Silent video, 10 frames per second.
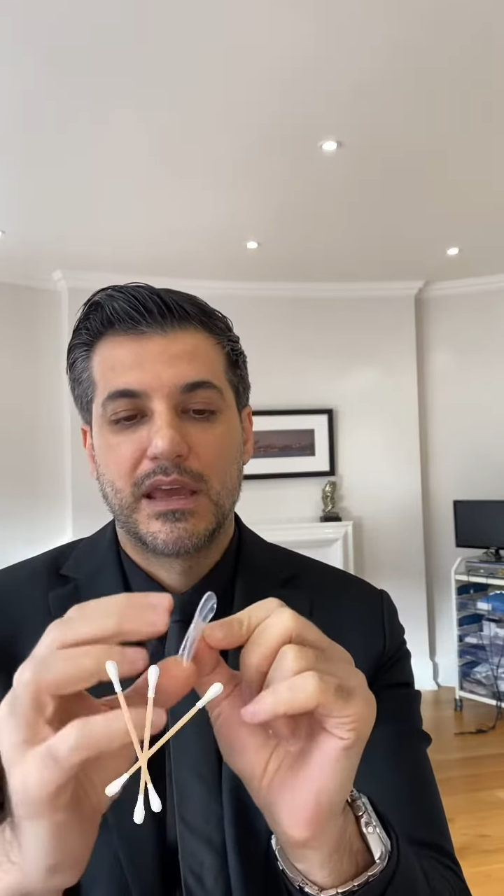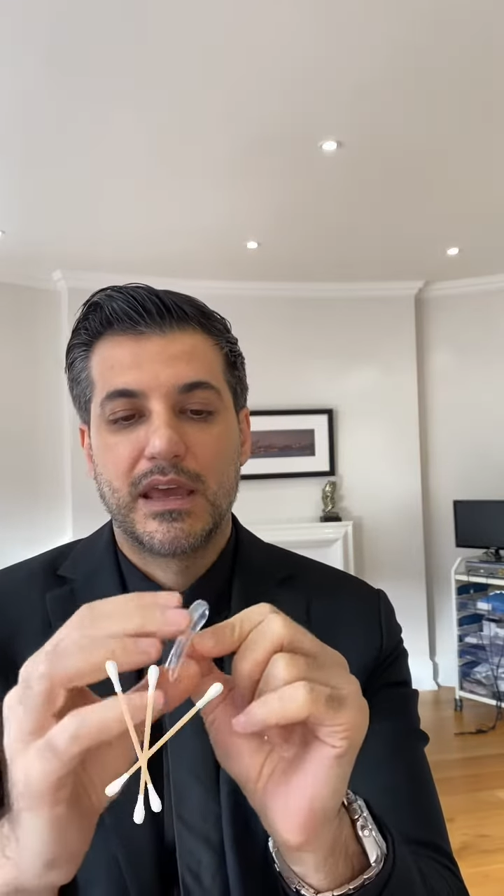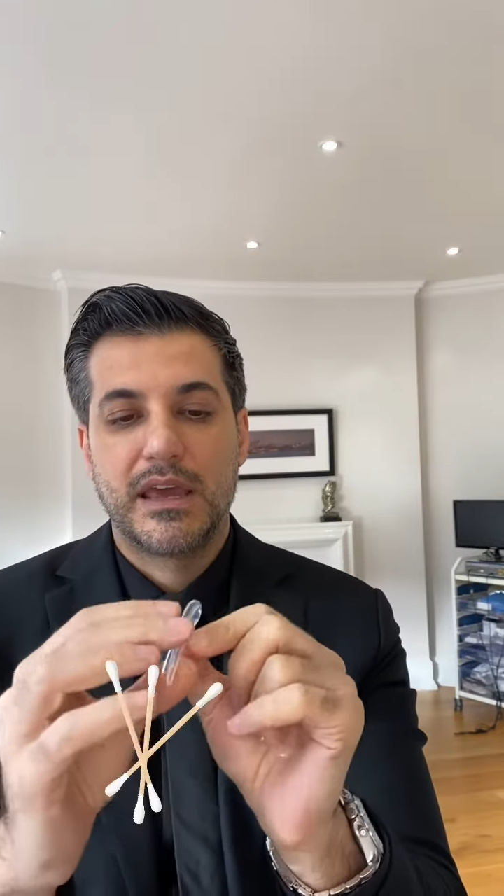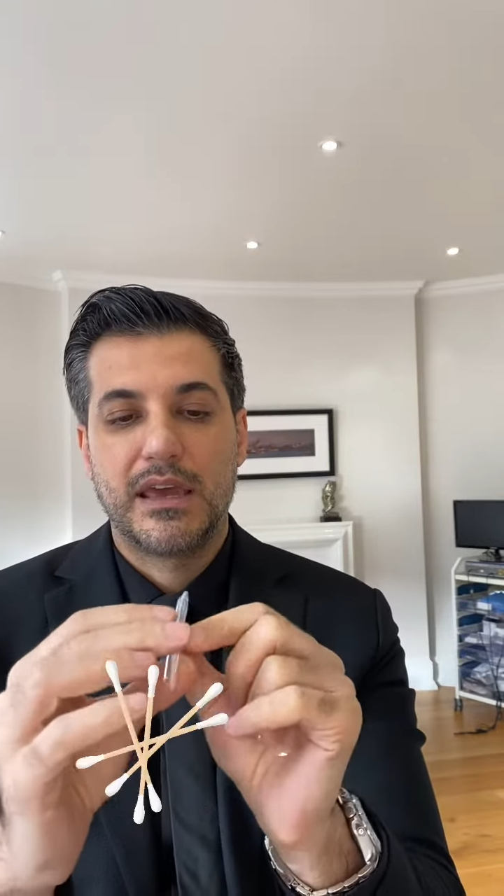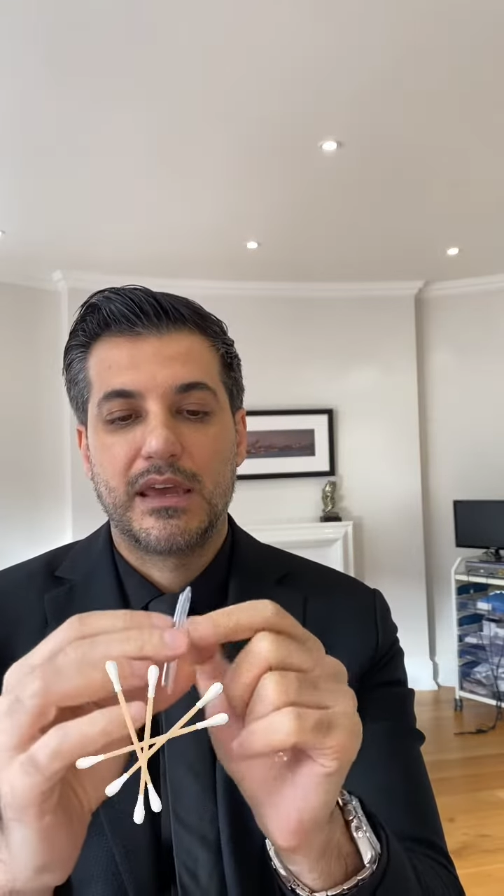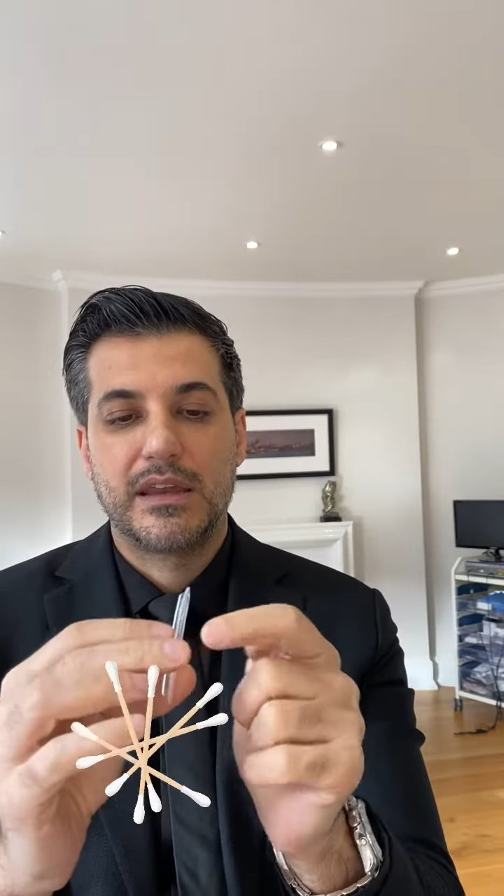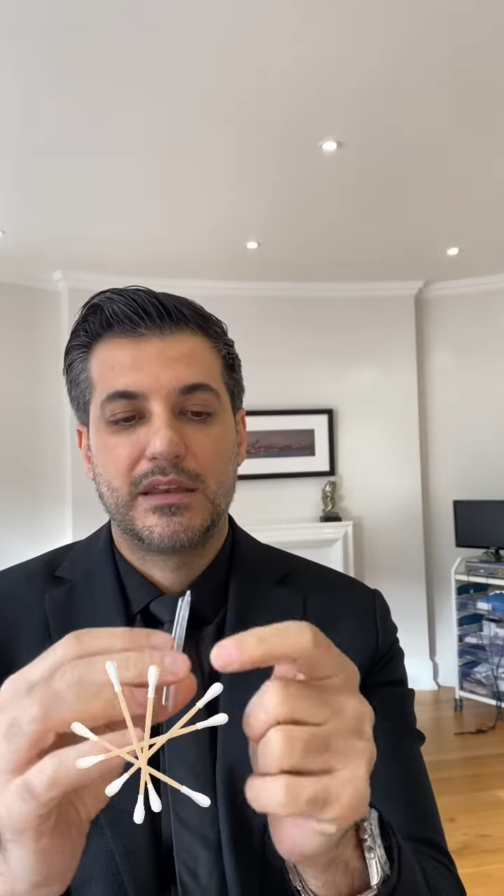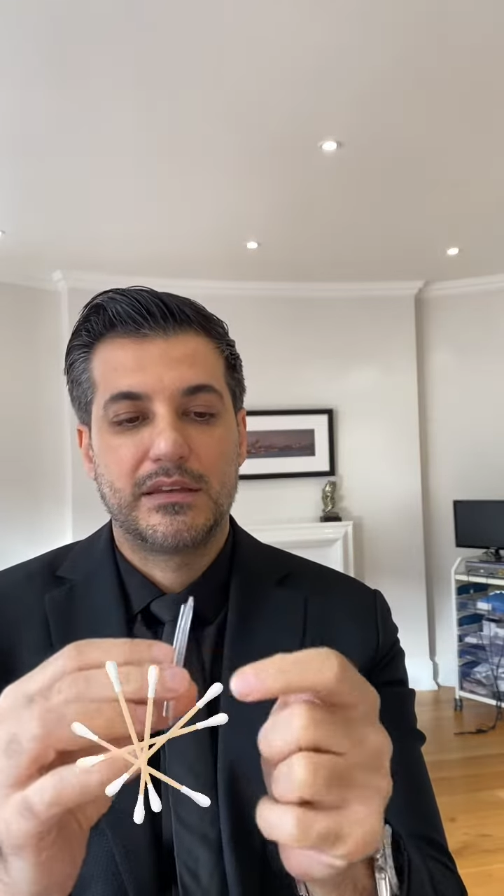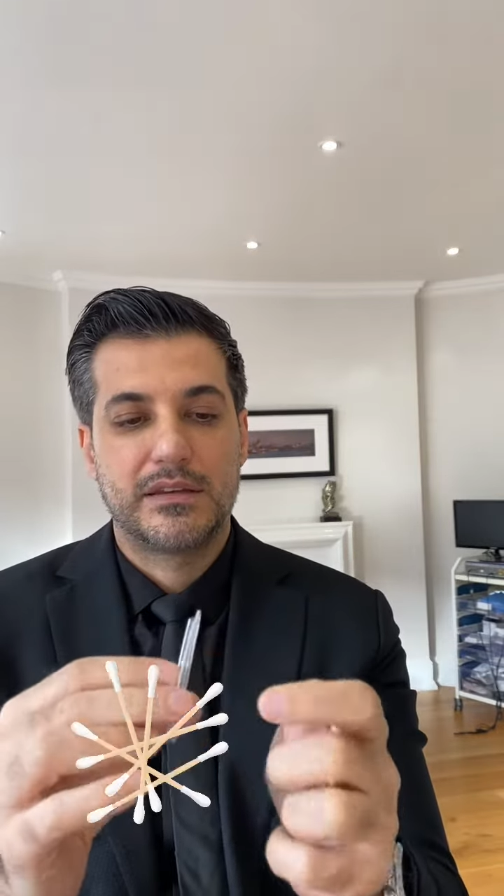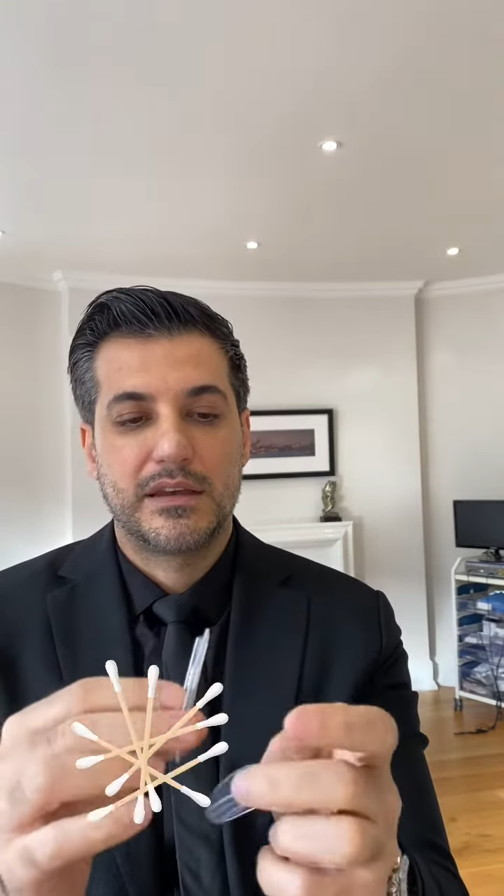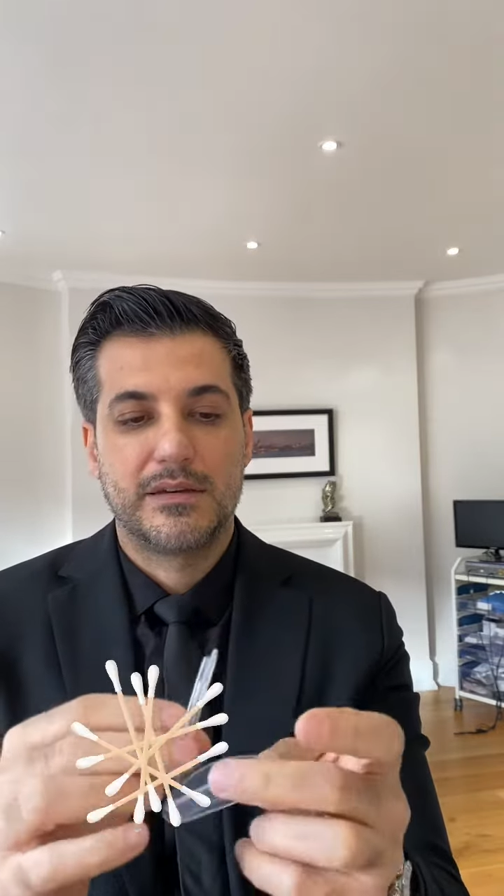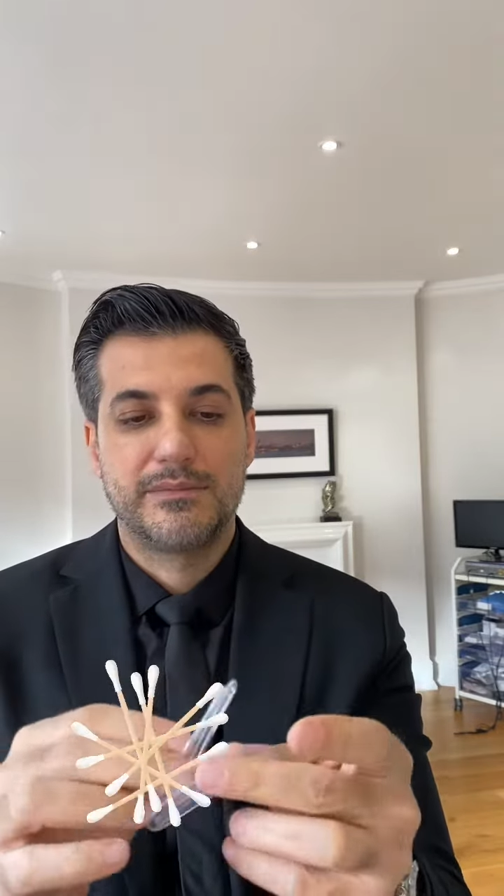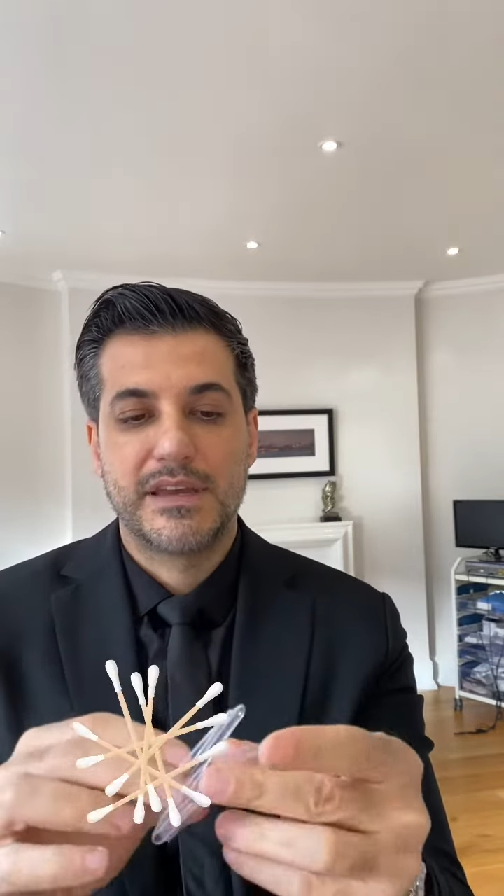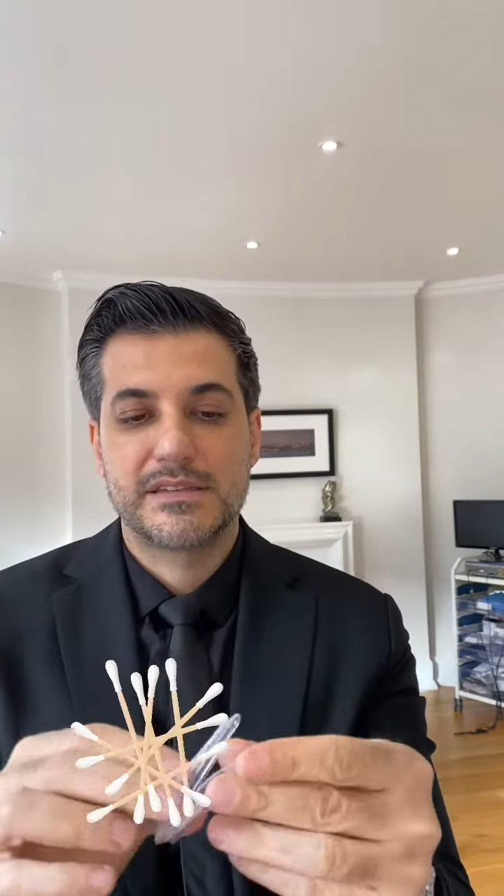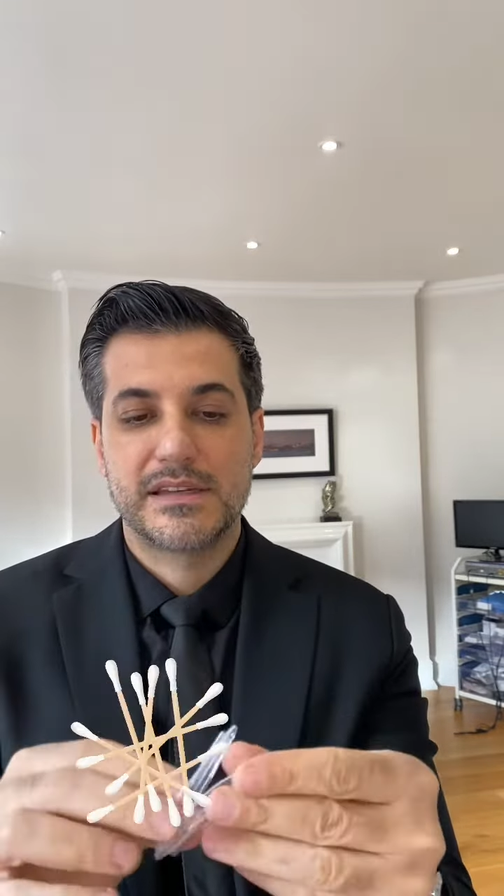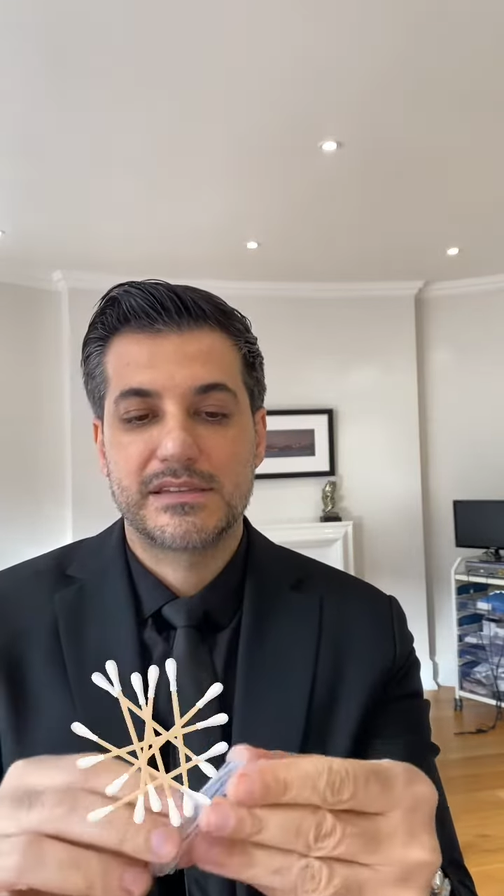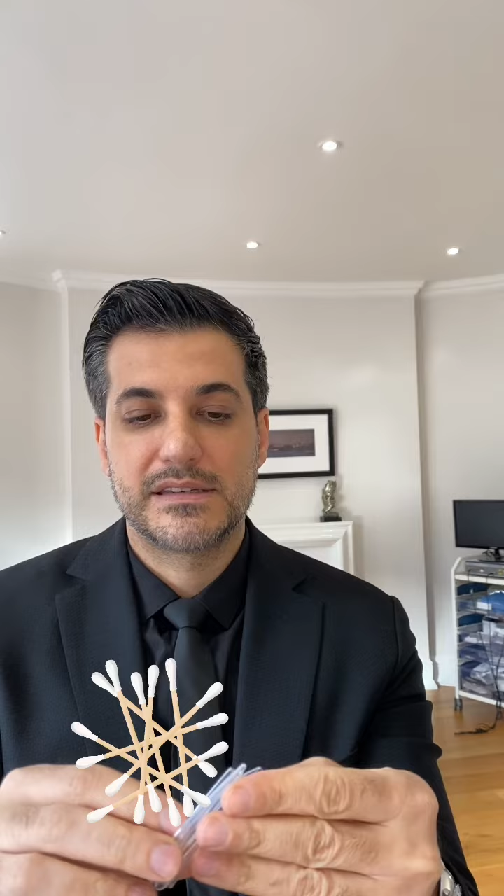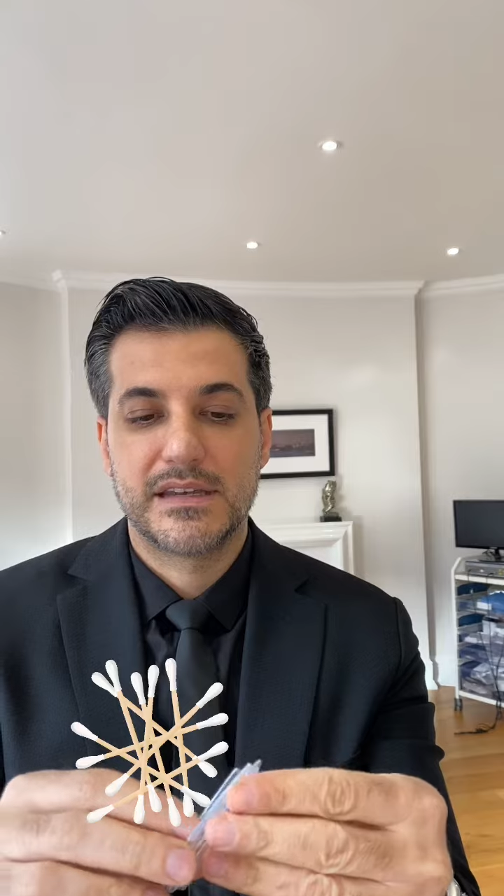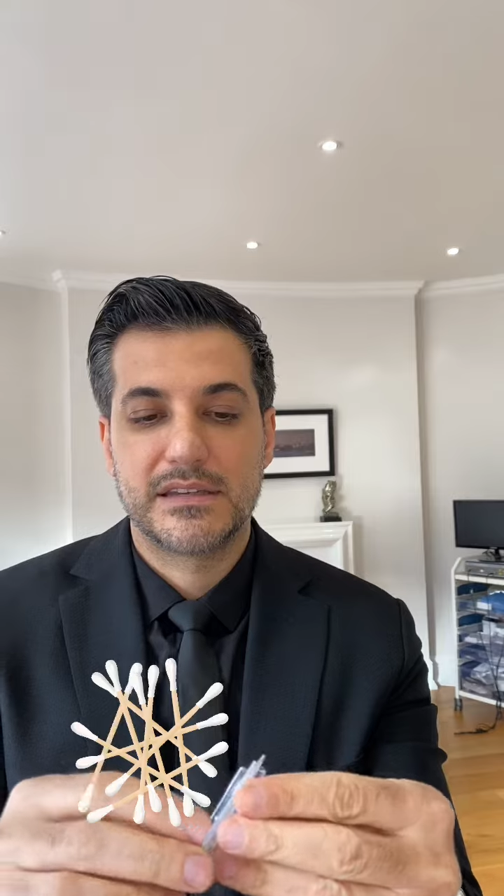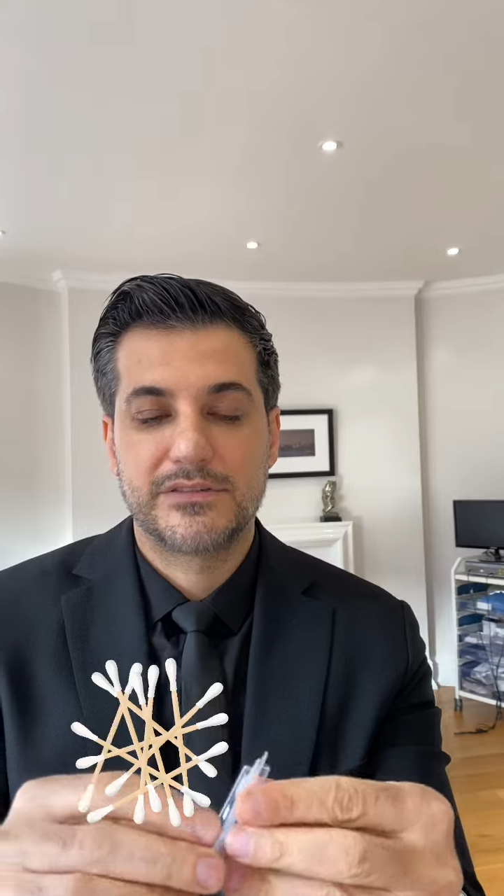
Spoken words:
And as I said,